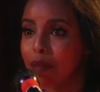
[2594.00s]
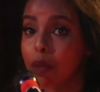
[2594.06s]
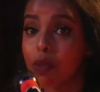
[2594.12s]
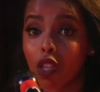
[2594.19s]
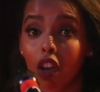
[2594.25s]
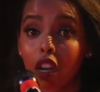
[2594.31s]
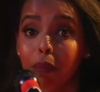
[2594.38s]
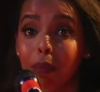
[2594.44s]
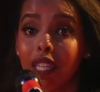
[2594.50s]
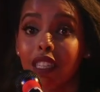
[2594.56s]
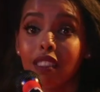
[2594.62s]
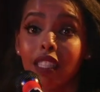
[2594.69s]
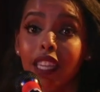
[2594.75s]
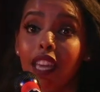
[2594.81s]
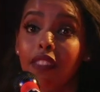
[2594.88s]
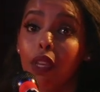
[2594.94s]
it was hard
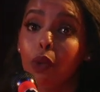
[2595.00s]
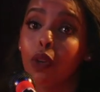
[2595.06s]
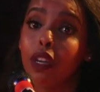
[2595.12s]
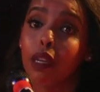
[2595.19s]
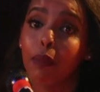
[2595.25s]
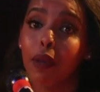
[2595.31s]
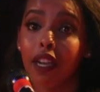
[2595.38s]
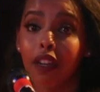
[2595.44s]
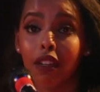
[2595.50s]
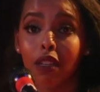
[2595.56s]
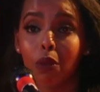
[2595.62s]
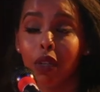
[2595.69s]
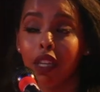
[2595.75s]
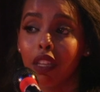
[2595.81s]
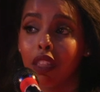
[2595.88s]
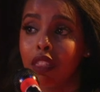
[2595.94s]
because, again, they wanted to pair it
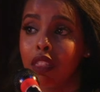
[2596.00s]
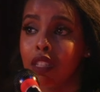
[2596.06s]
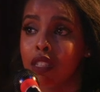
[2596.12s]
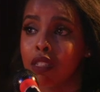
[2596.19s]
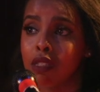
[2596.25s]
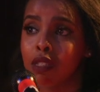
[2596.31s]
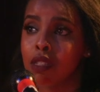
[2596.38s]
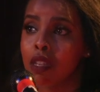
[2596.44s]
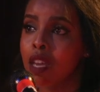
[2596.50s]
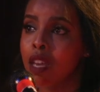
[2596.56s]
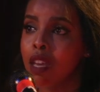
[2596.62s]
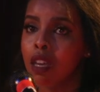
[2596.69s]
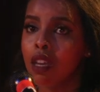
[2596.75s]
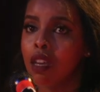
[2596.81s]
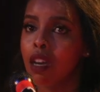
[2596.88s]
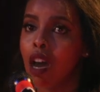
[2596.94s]
with this
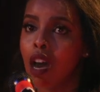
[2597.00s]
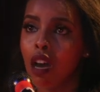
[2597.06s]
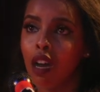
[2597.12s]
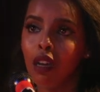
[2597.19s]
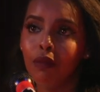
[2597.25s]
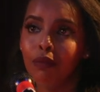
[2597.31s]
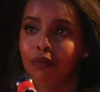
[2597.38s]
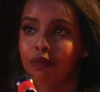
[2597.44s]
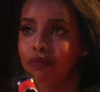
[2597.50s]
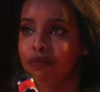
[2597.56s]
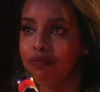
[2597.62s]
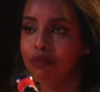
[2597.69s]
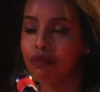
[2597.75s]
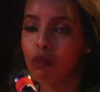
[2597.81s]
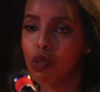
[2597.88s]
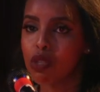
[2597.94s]

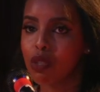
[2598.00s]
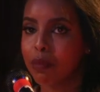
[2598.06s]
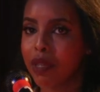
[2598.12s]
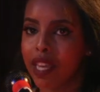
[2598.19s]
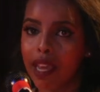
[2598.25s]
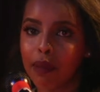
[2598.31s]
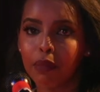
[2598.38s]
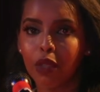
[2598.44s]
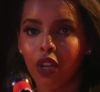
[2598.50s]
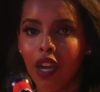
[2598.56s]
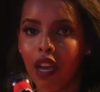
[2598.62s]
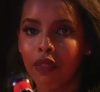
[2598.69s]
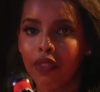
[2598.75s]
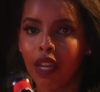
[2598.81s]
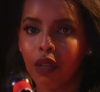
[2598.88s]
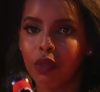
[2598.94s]
Muslim
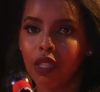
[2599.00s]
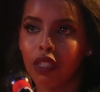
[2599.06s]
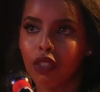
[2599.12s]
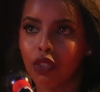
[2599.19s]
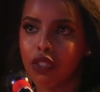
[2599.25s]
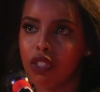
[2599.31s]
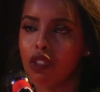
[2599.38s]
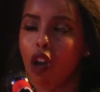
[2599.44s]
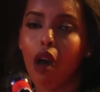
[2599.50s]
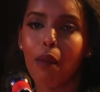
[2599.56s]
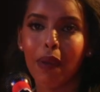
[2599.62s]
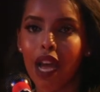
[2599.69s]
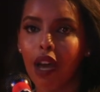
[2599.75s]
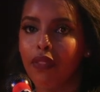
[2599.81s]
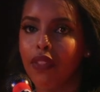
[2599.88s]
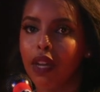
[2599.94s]
campground that was, or this
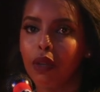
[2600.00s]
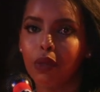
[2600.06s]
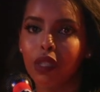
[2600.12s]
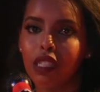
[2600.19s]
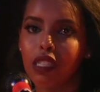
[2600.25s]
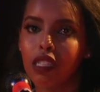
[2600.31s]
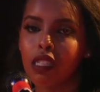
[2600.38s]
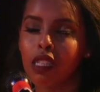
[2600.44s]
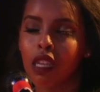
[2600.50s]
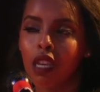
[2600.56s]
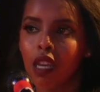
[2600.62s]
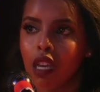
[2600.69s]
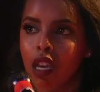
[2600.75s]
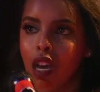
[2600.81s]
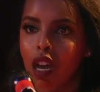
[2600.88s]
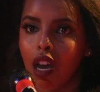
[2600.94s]
compound that was
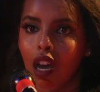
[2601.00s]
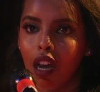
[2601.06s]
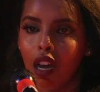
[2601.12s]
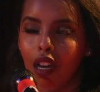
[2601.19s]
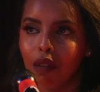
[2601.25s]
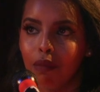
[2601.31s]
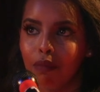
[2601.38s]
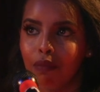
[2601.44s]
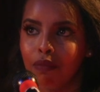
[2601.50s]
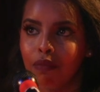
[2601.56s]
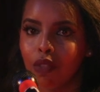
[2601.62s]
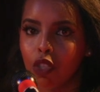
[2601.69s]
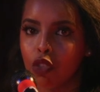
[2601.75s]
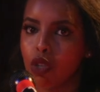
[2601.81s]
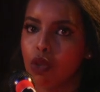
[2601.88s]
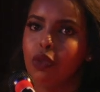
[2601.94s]

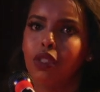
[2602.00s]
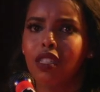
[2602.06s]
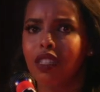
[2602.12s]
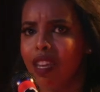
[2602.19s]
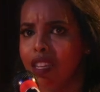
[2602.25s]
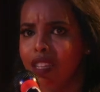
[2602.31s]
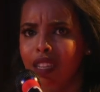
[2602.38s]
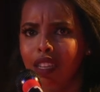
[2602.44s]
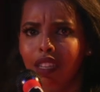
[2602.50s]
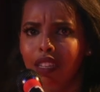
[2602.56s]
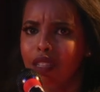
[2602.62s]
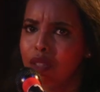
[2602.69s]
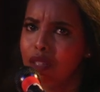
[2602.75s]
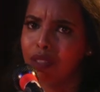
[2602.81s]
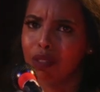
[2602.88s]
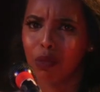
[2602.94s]
associated
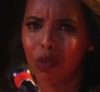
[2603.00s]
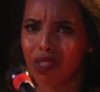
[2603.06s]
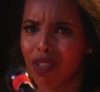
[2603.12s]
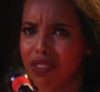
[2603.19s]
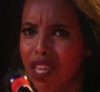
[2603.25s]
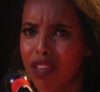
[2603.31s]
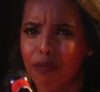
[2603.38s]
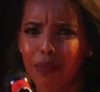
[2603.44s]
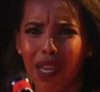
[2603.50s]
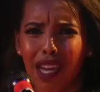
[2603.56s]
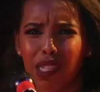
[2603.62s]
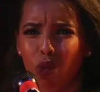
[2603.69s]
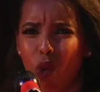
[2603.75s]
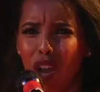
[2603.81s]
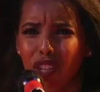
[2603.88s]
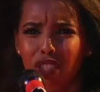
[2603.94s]
or was on the
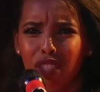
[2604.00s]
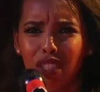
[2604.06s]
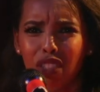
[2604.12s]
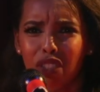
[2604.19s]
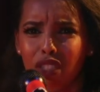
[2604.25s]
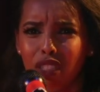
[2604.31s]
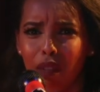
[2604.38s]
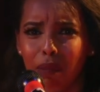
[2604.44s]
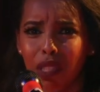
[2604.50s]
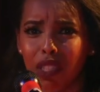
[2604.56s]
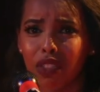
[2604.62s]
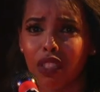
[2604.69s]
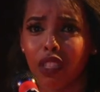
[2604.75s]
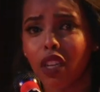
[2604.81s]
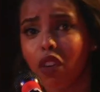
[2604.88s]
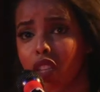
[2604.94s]
FBI's watch list or something, and
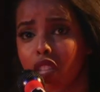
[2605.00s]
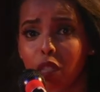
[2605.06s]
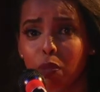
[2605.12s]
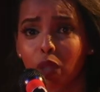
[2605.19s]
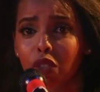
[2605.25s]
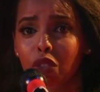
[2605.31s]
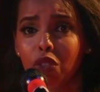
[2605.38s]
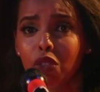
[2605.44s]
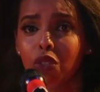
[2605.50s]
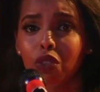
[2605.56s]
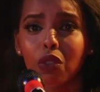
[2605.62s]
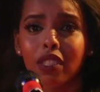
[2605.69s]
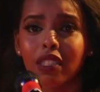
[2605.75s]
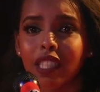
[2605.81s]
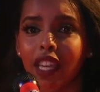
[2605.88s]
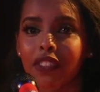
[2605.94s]
they're like, oh, let's put those two
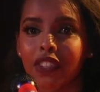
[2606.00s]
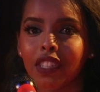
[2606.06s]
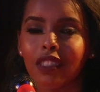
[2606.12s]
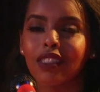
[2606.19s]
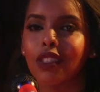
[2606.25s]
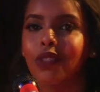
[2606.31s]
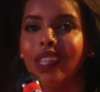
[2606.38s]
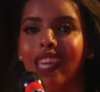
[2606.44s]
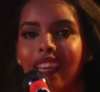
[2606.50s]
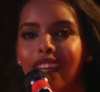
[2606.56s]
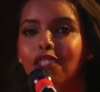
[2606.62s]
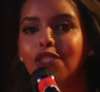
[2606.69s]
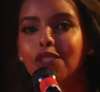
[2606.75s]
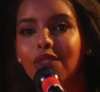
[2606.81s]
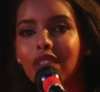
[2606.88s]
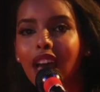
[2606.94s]
stories together. And I was like, you
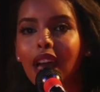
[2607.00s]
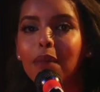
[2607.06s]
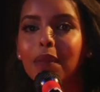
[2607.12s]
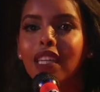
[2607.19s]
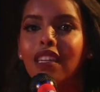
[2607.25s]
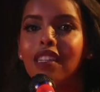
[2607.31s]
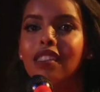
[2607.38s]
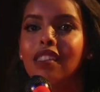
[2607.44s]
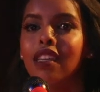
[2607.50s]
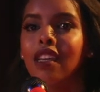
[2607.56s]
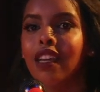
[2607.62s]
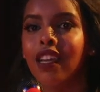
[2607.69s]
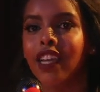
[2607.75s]
can't do that, because